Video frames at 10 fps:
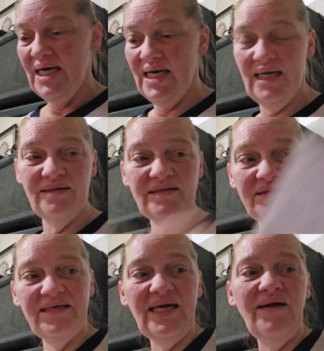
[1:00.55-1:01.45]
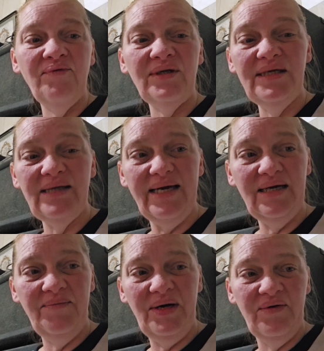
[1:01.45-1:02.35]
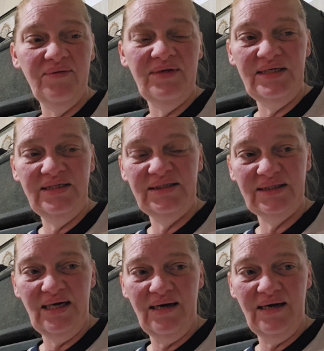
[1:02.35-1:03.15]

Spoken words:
And the thing I really like about these